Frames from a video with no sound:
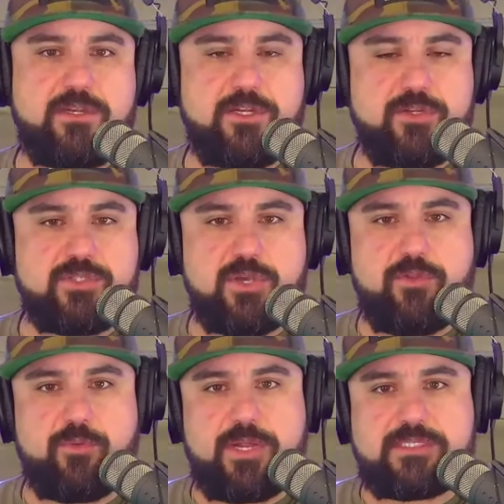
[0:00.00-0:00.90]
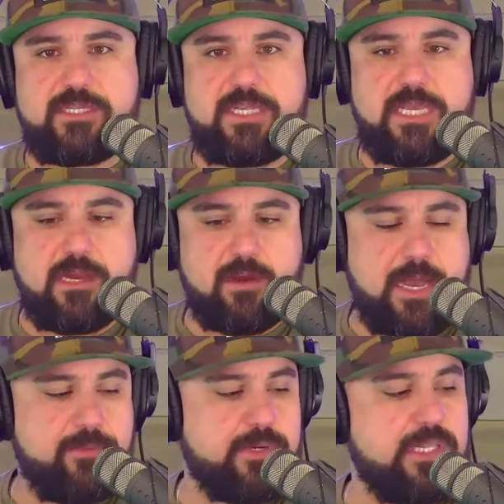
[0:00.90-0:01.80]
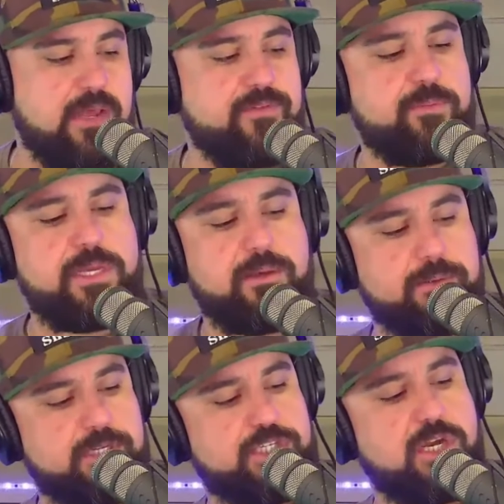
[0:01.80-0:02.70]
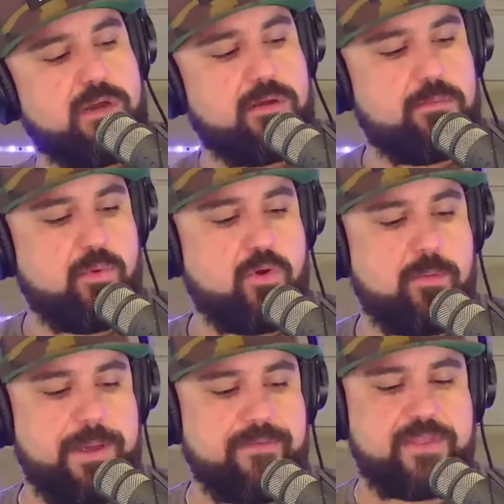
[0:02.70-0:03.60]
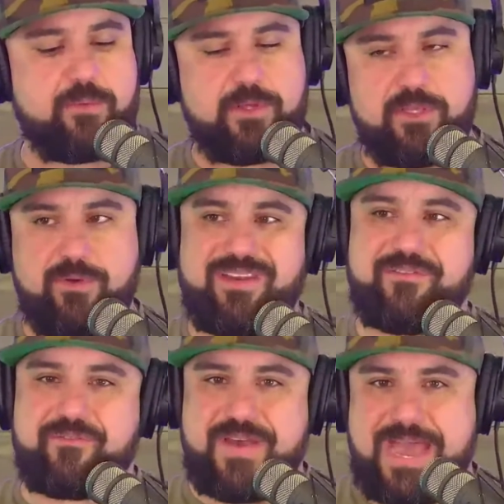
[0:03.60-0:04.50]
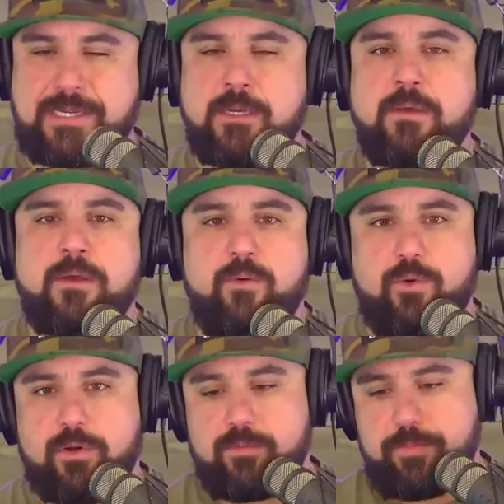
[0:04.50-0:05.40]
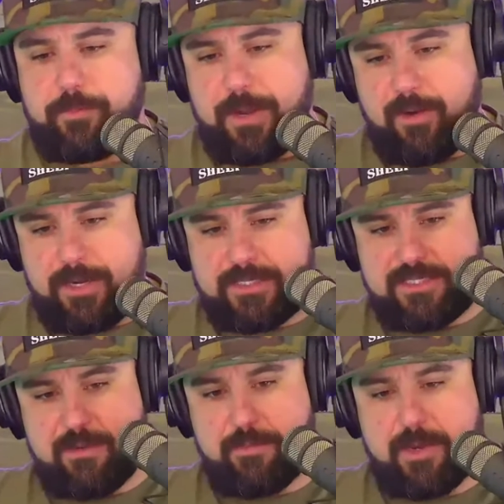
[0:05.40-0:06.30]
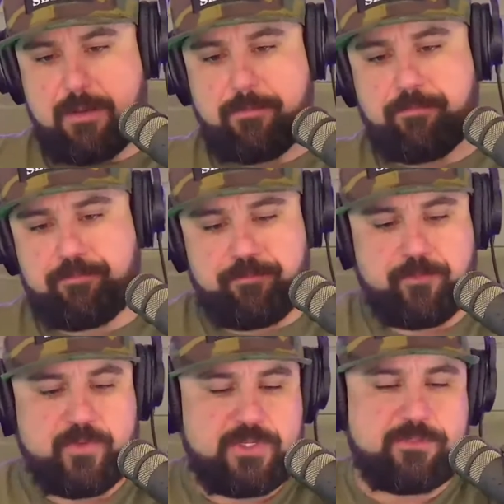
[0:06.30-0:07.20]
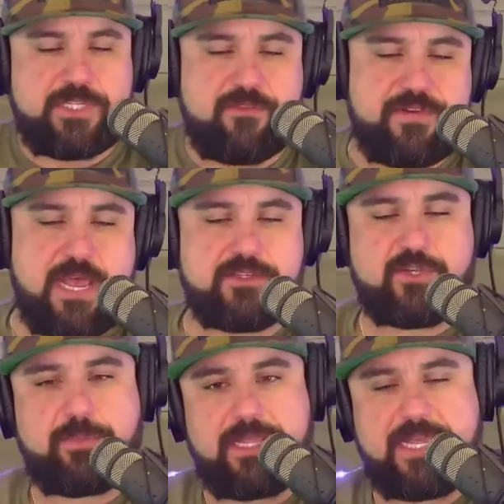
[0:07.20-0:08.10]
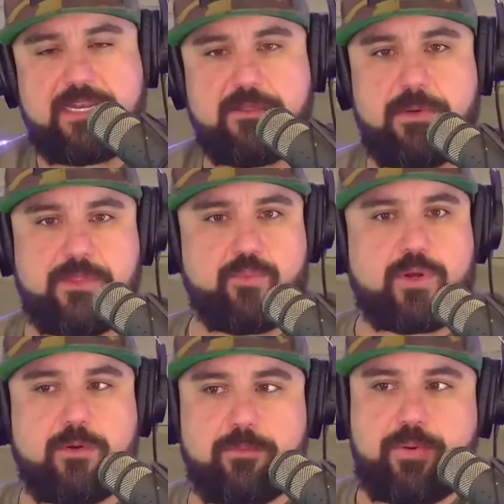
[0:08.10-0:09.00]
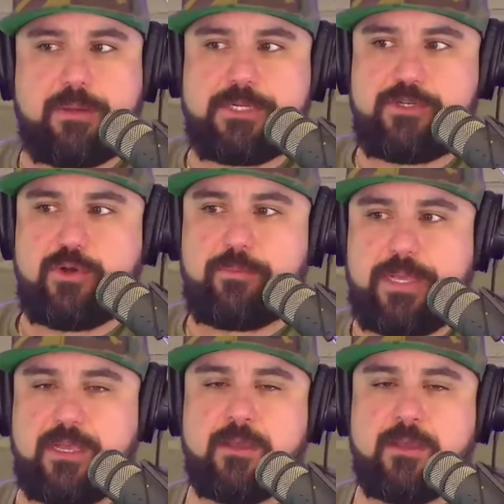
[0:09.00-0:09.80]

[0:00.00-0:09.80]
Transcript: do so the rest of the year. I would love to be able to share more about that with you. And in fact, we're preparing some stuff now. So by the end of the month, we're going to probably do a big